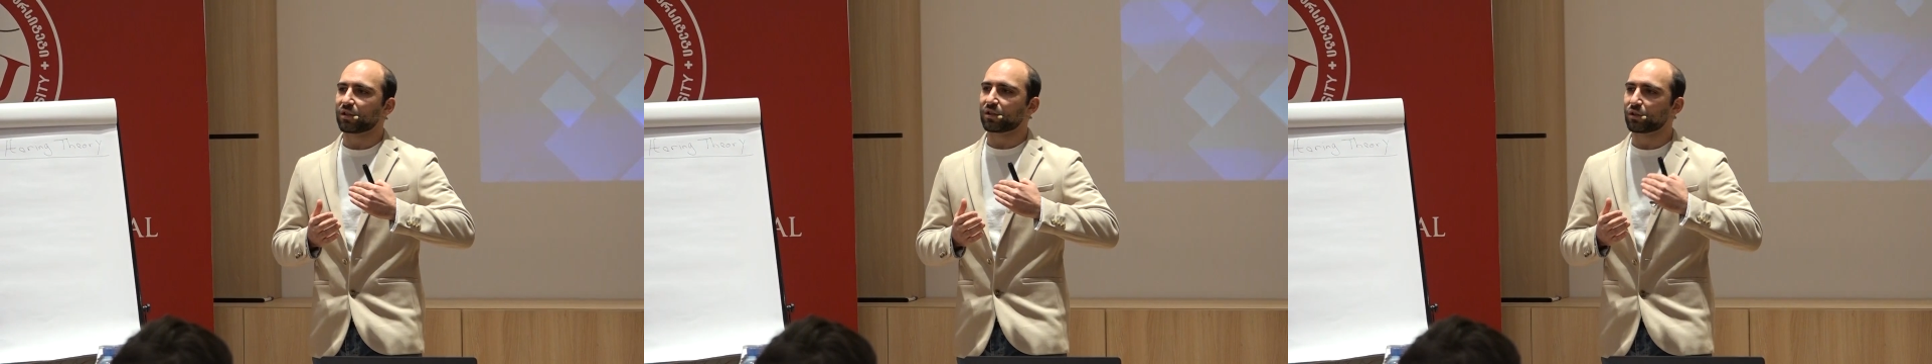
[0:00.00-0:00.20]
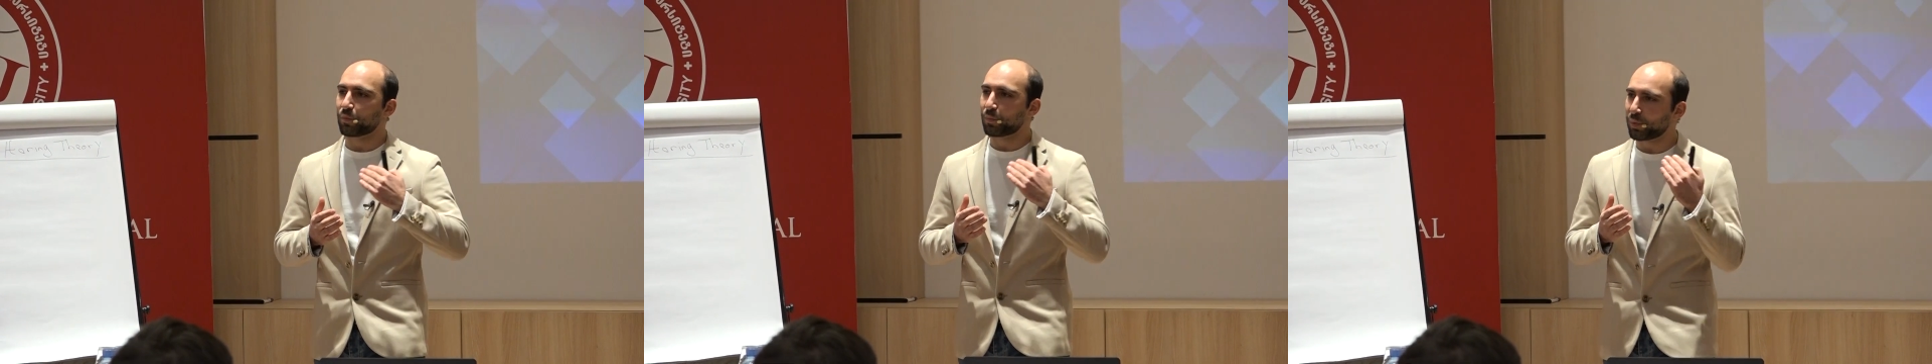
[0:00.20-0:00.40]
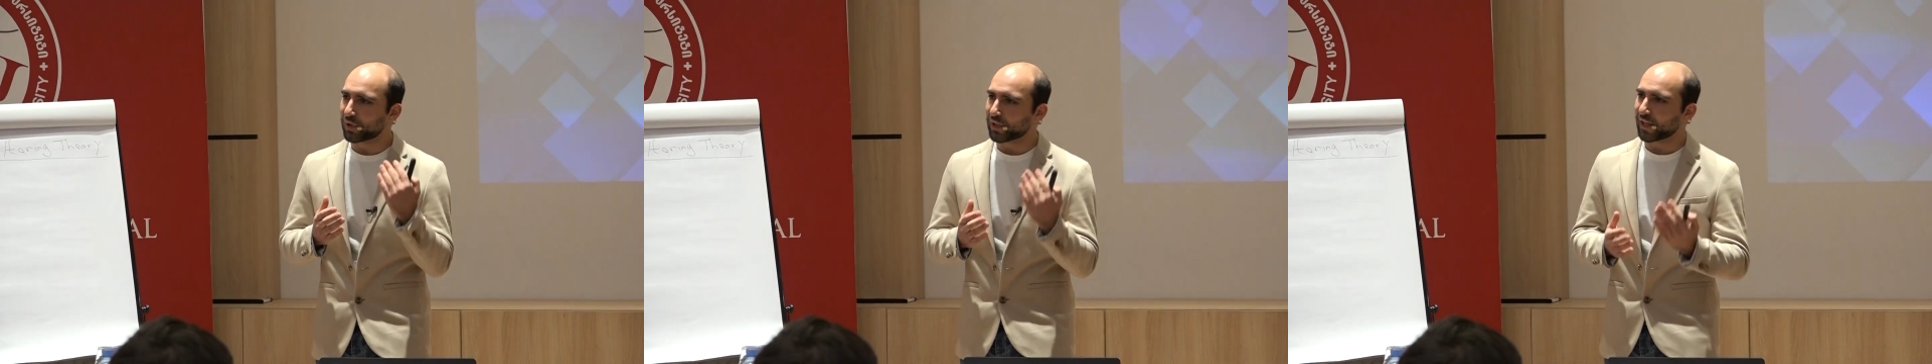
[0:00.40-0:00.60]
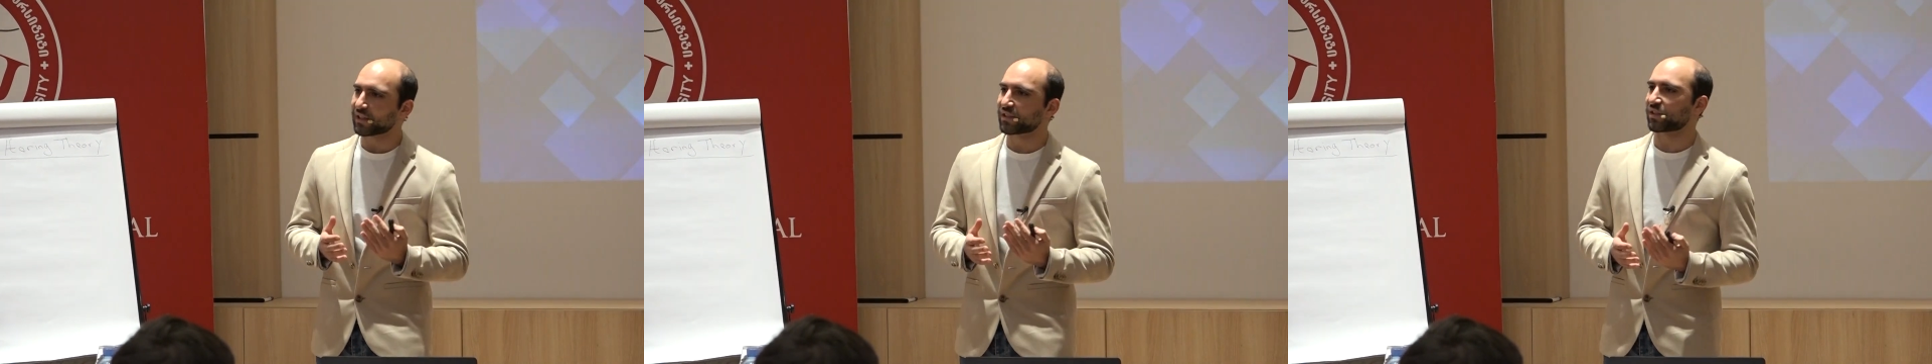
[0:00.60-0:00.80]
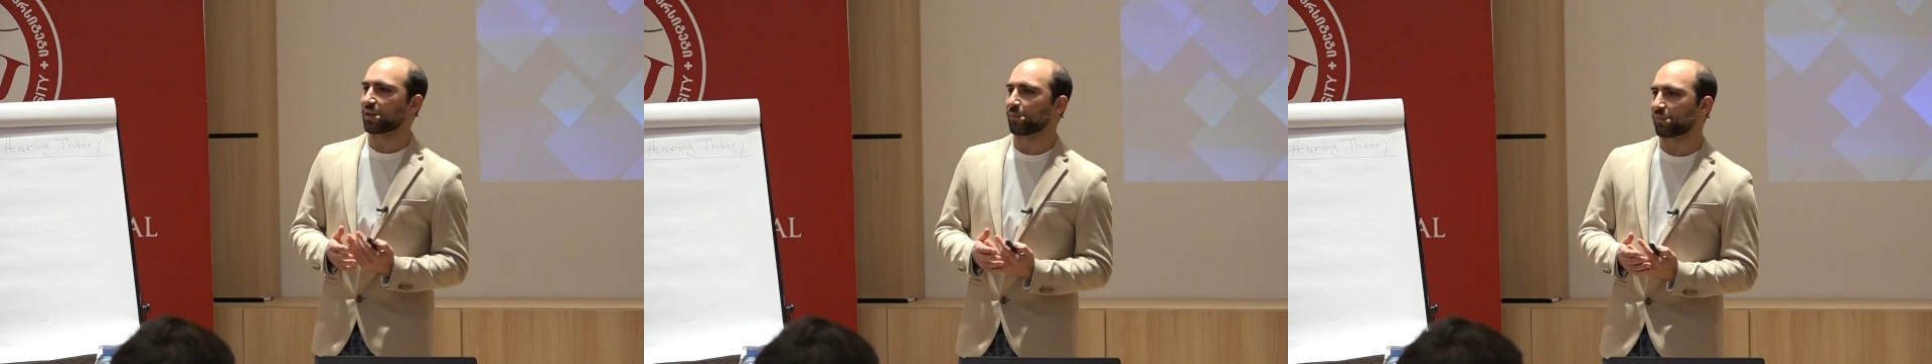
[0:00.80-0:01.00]
you
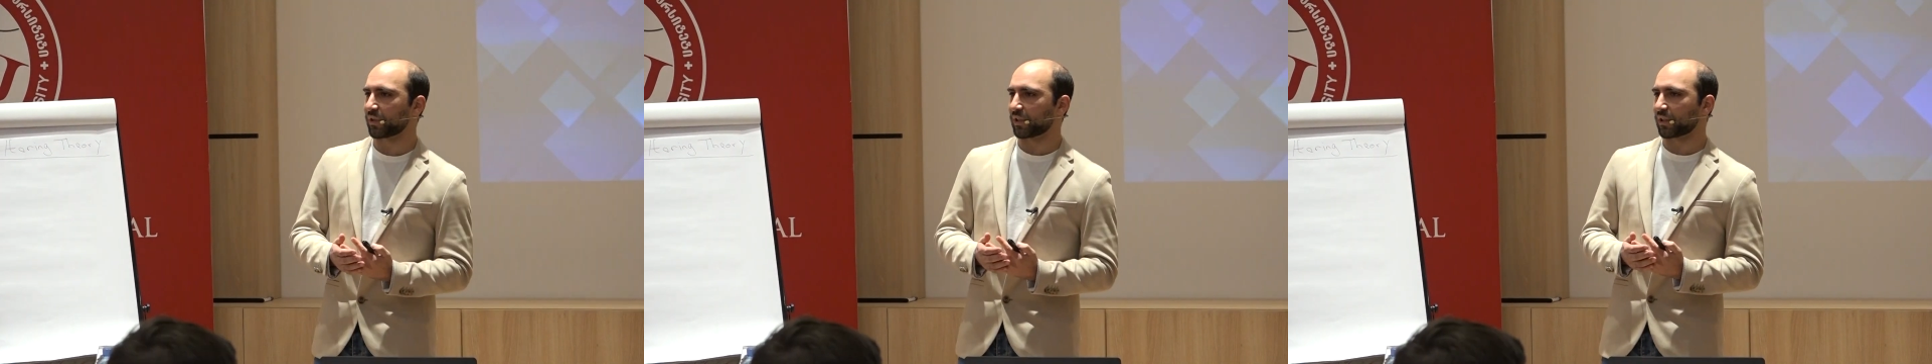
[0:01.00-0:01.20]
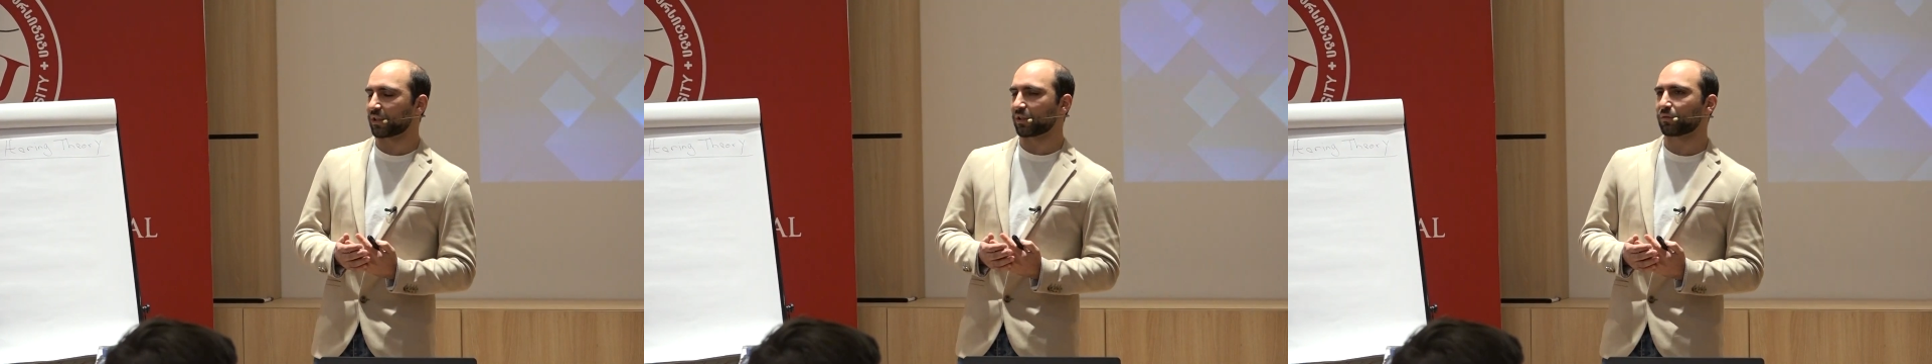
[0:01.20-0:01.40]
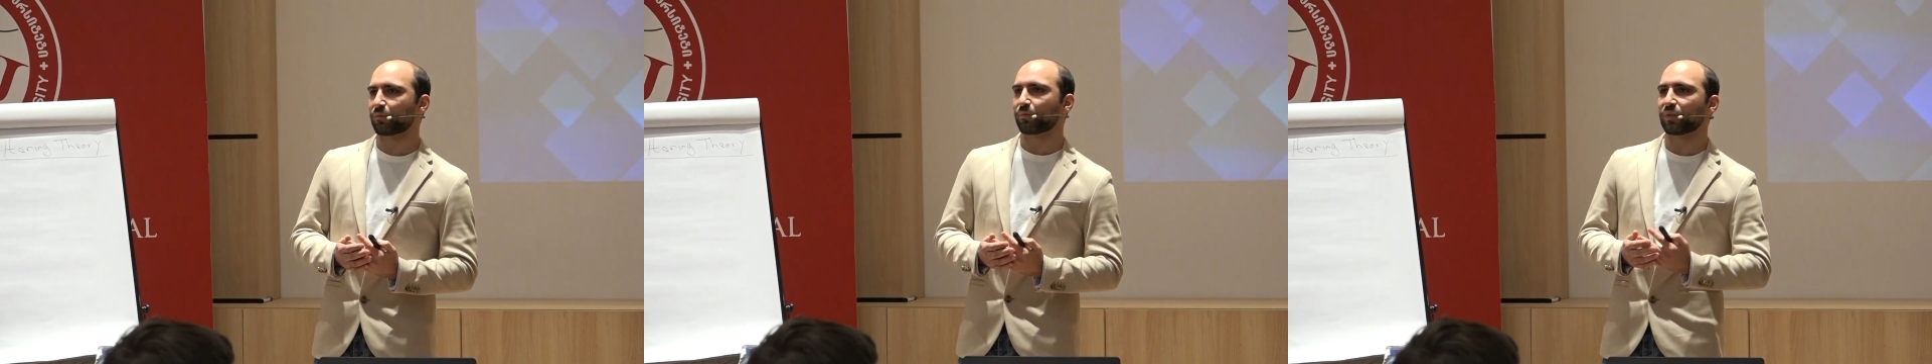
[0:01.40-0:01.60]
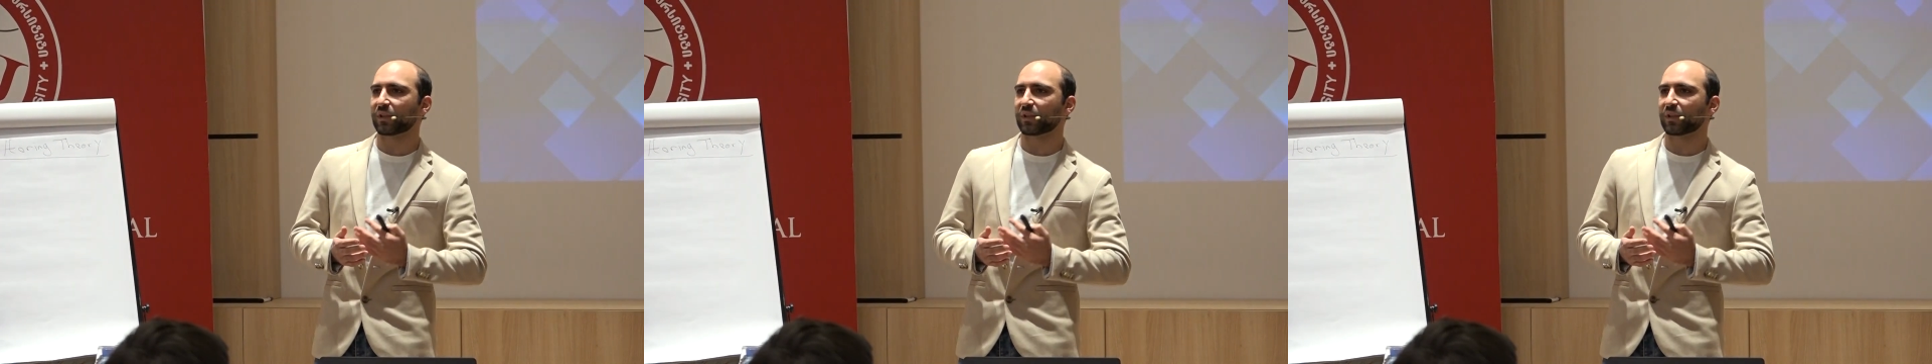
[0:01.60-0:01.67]
planned something, you